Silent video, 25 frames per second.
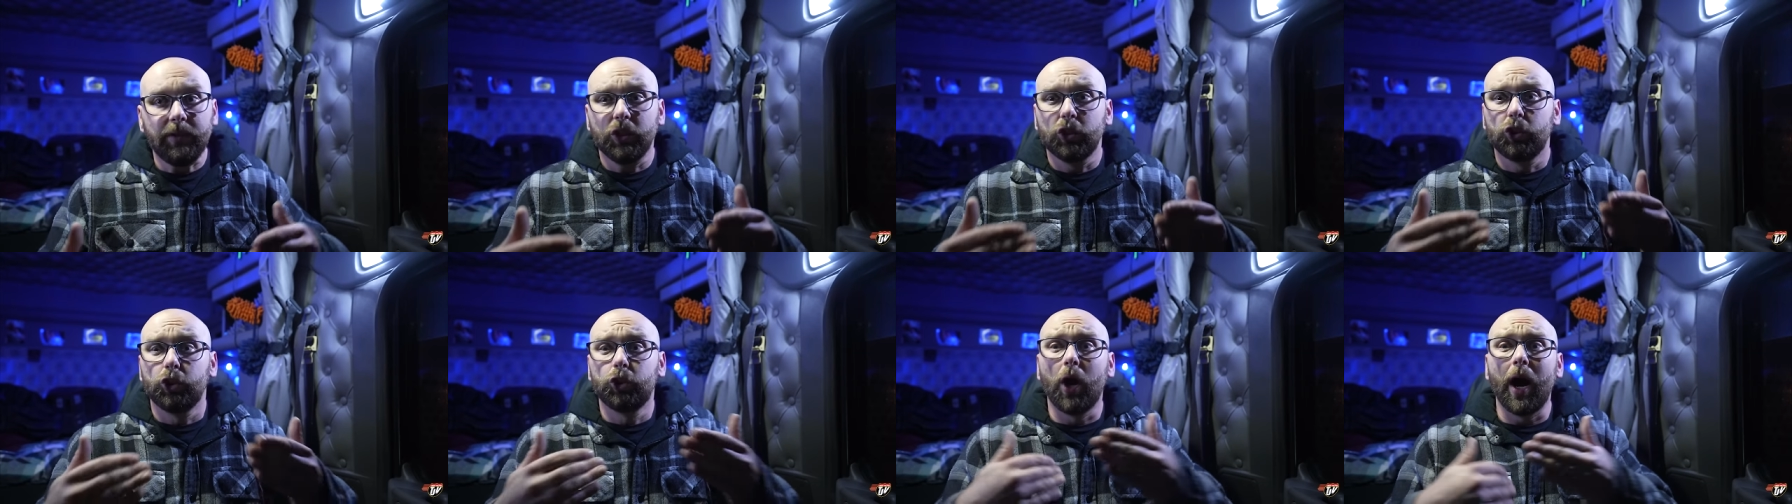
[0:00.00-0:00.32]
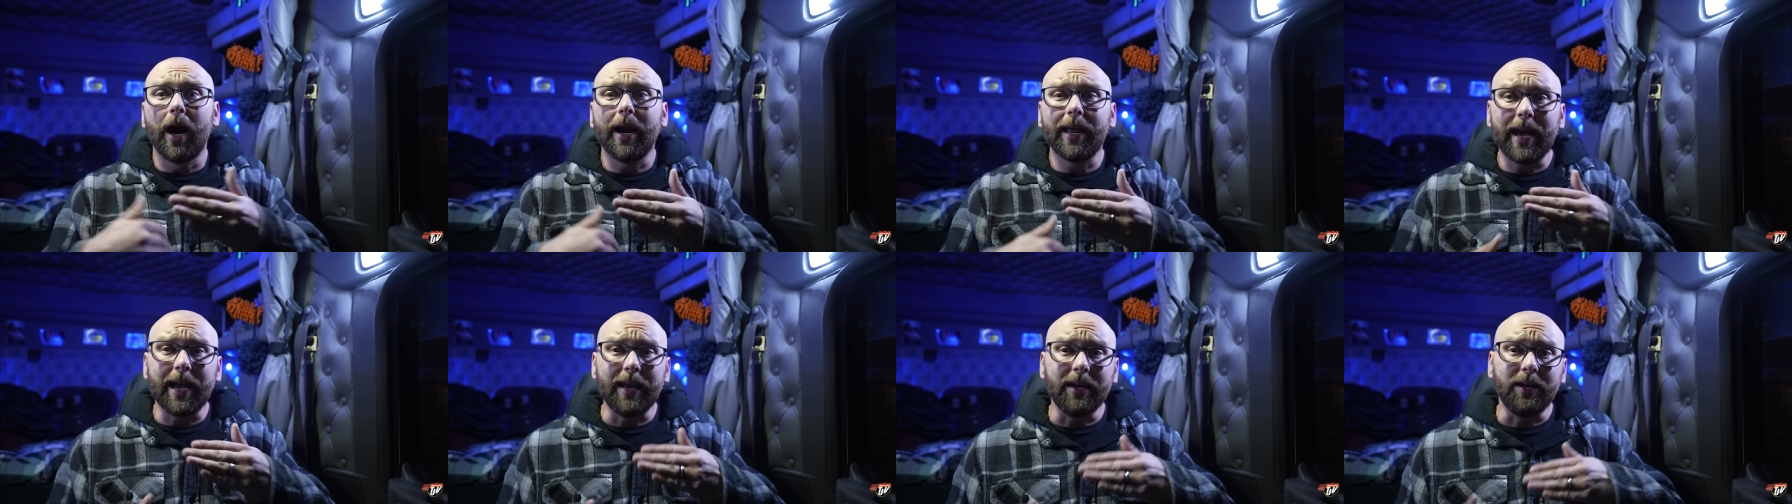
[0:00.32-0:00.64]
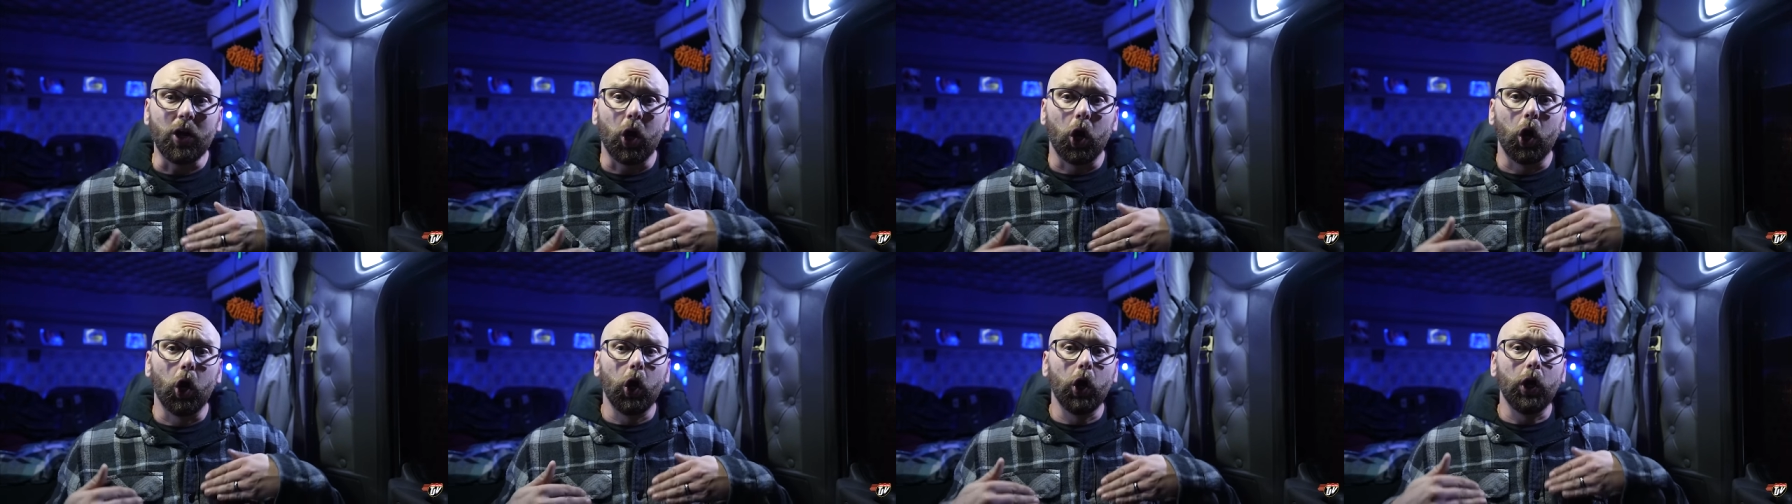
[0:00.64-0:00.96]
try to get
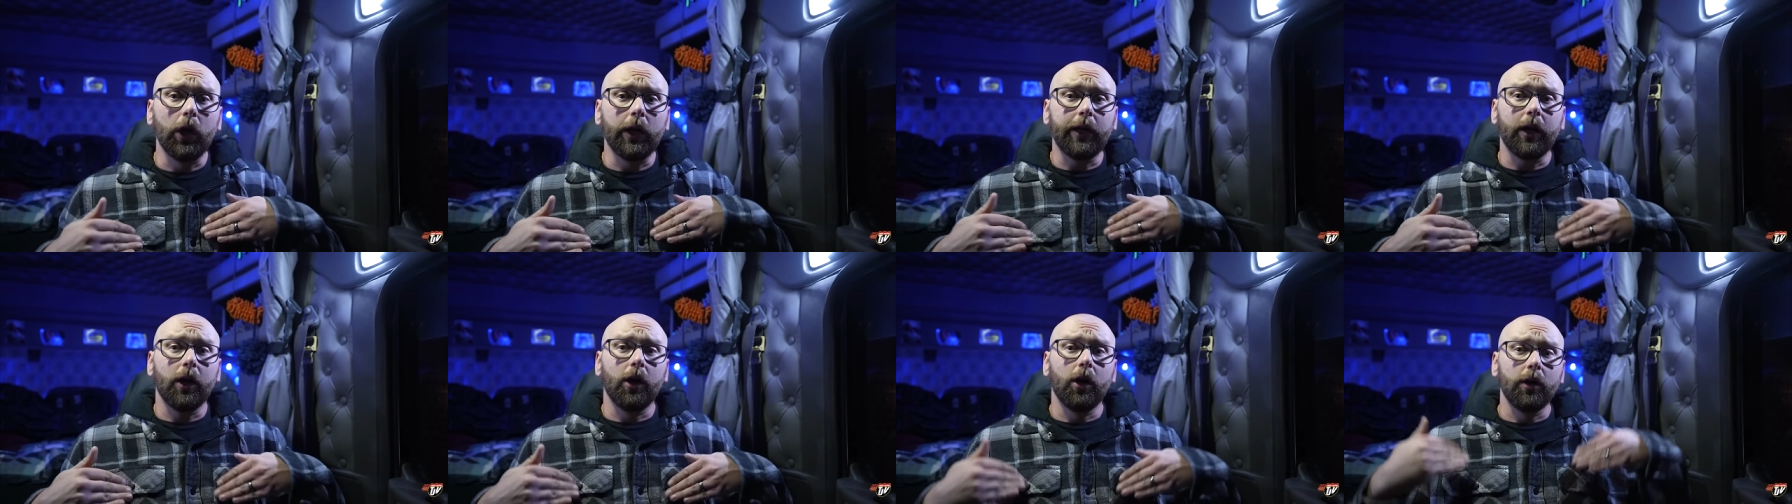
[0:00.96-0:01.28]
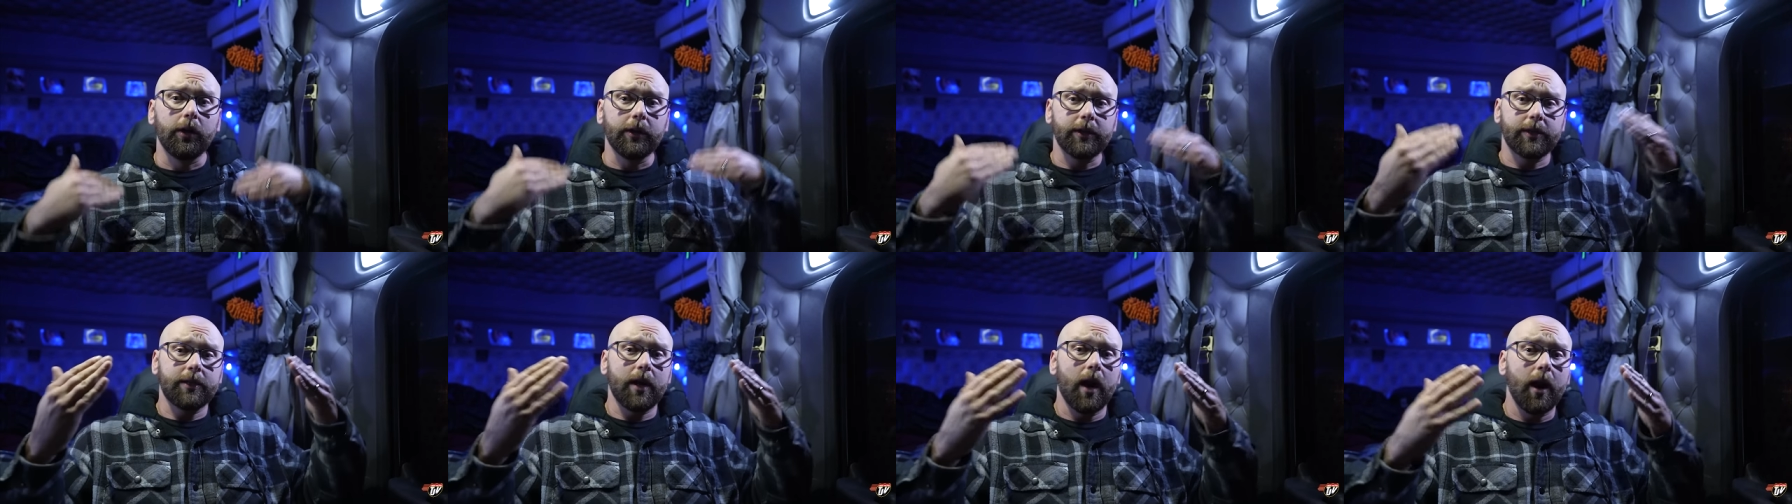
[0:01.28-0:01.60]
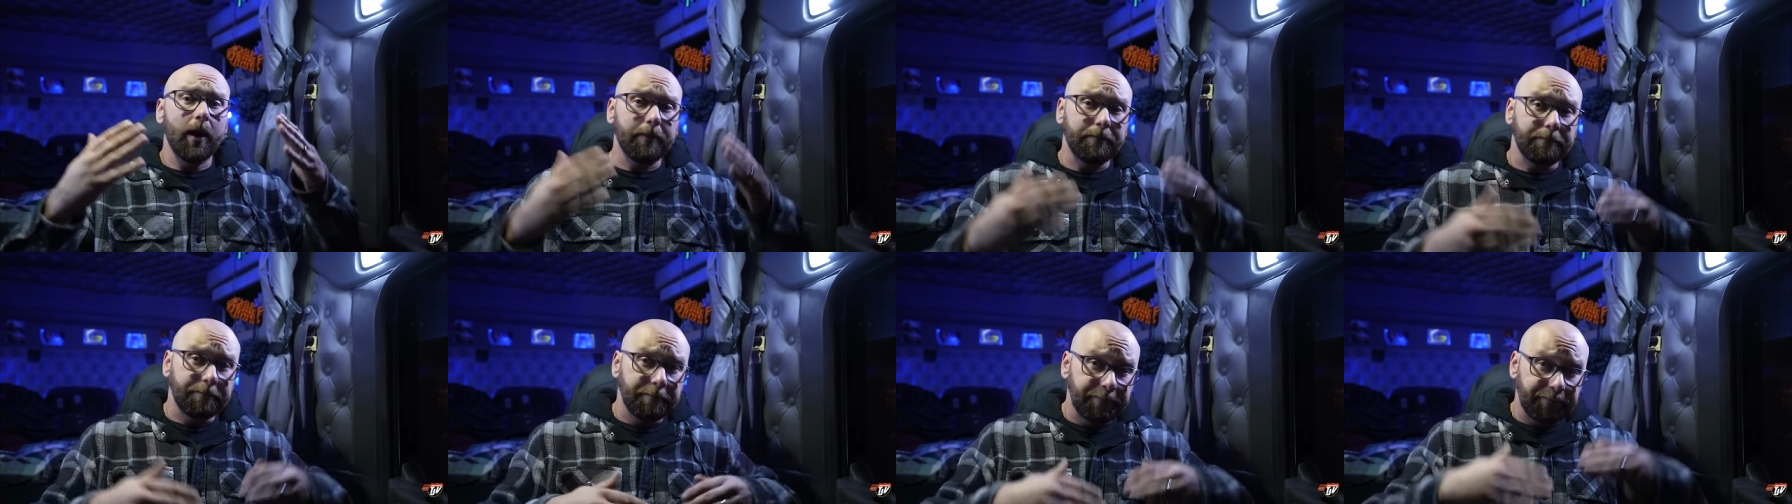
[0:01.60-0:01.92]
an early, early
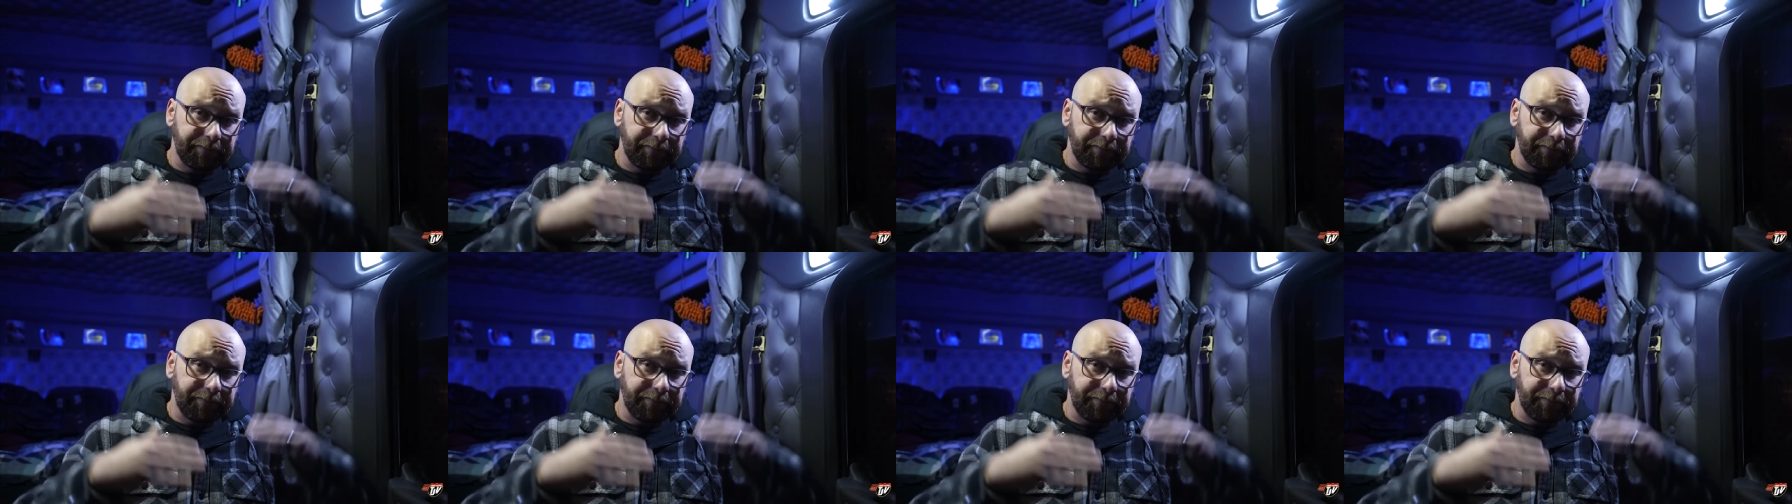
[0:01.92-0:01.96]
start